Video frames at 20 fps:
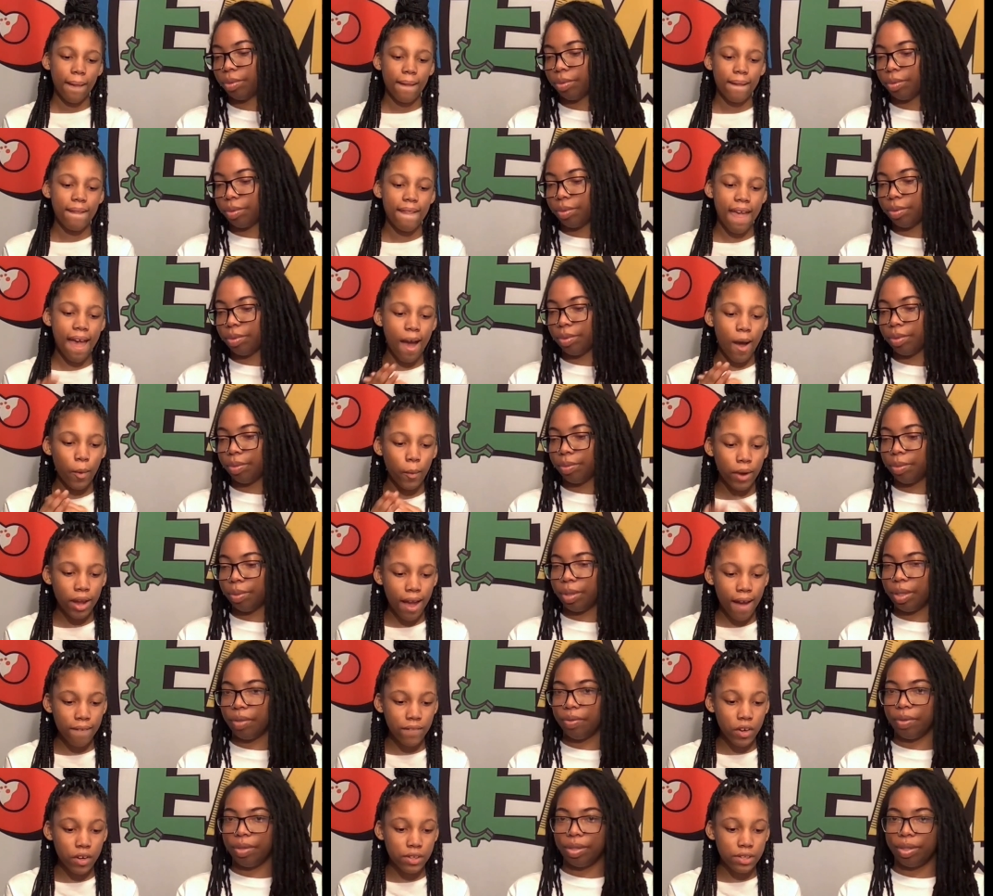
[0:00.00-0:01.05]
Speaker 1: Now we
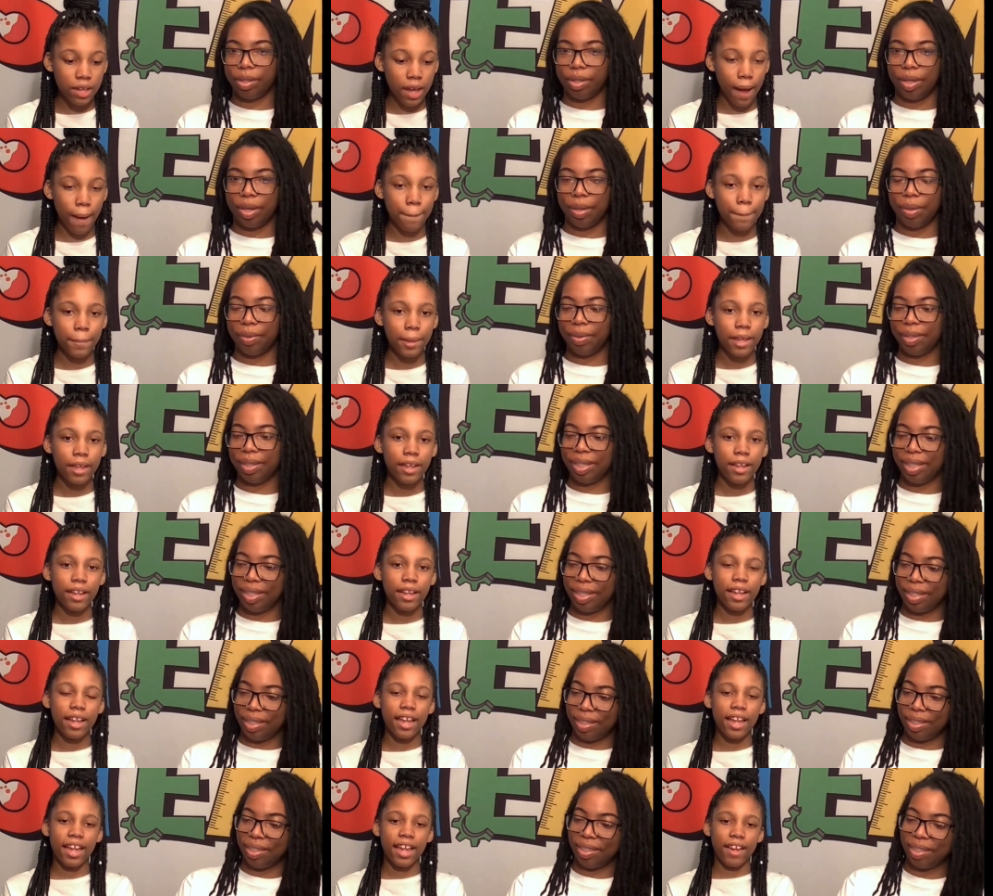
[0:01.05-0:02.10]
have our top
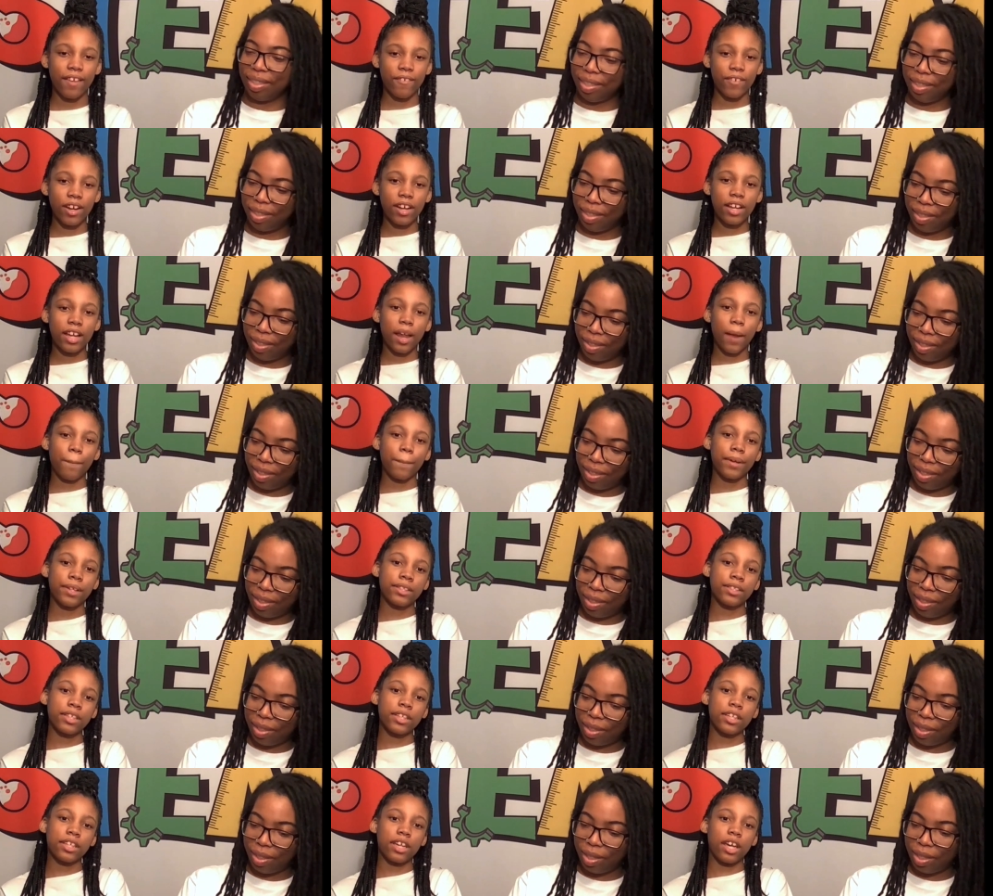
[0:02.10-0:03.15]
and we're going to put
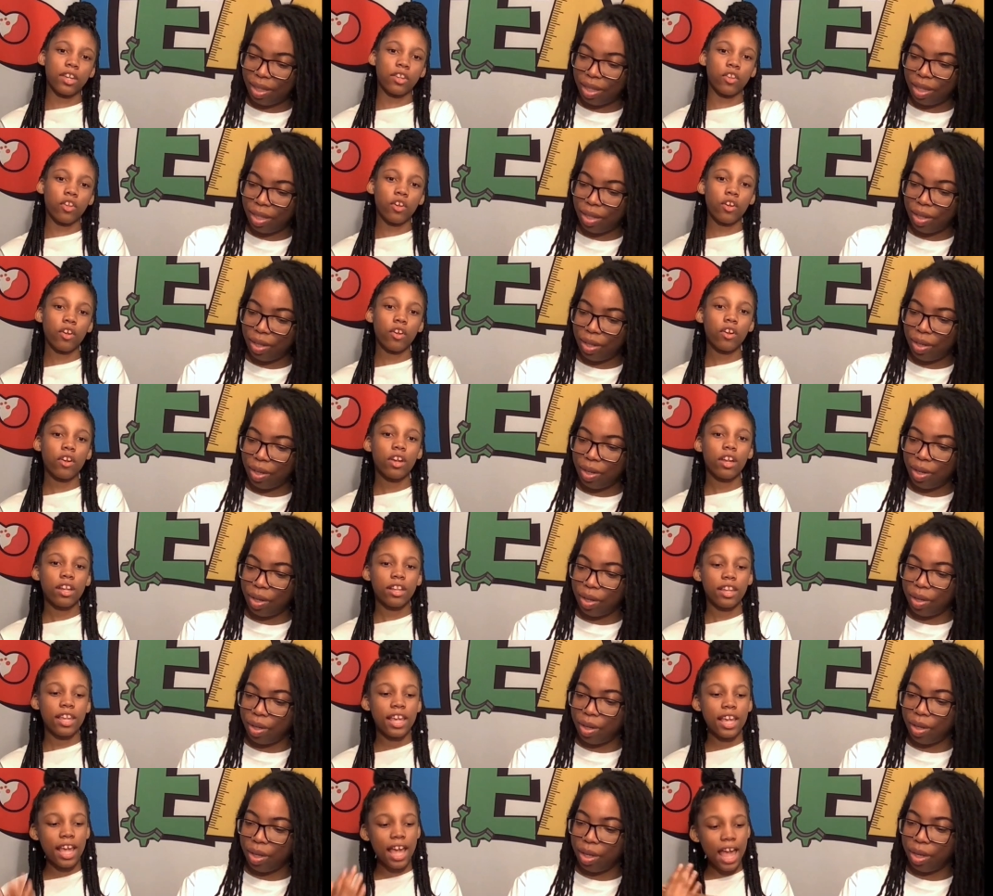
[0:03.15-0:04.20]
together
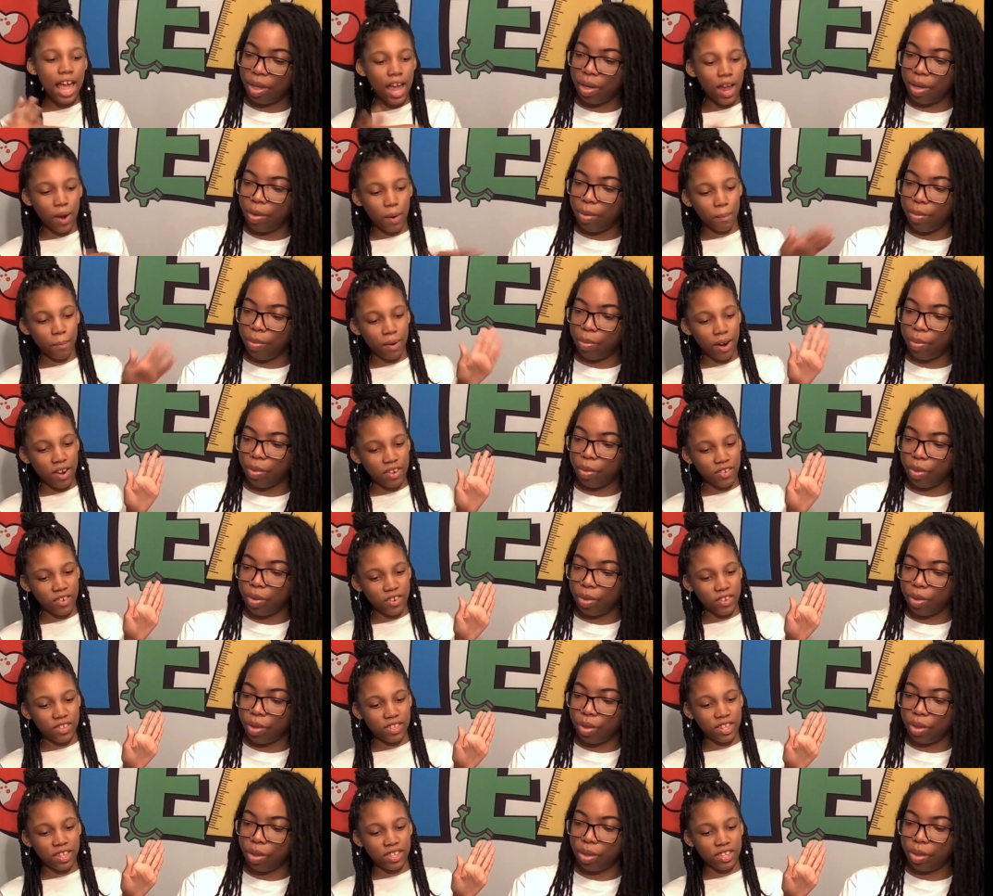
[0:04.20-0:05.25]
the air pressure
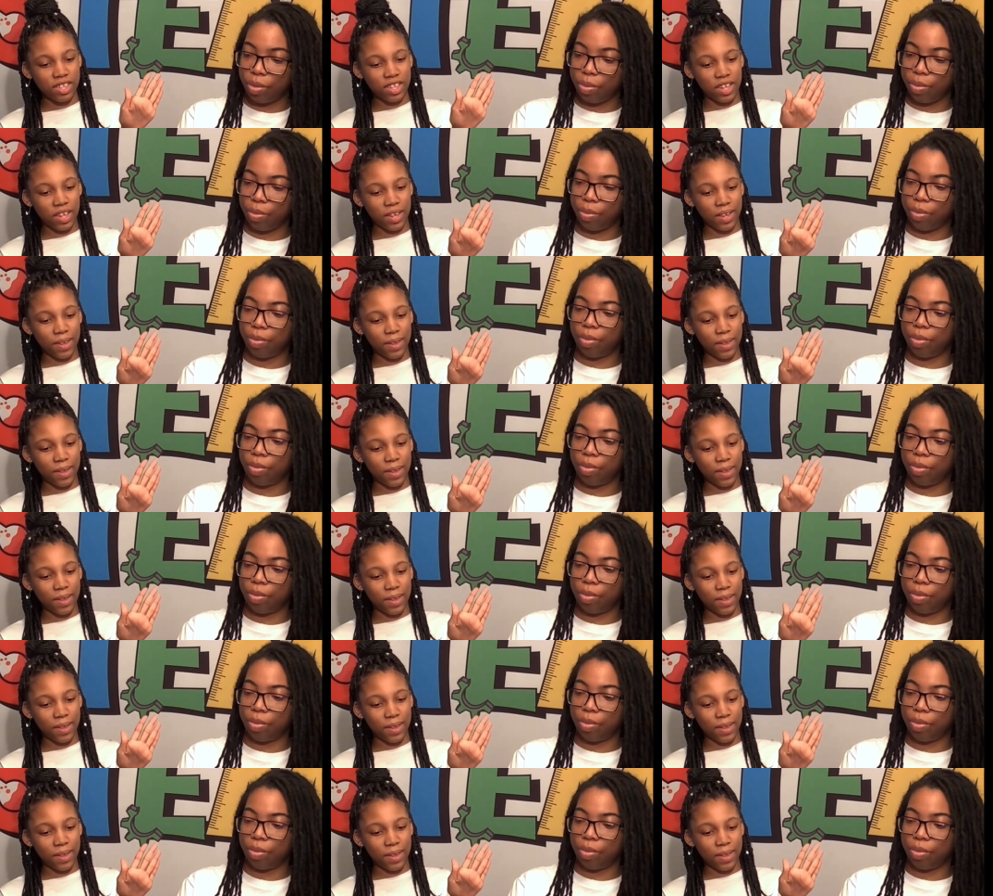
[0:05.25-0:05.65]
system.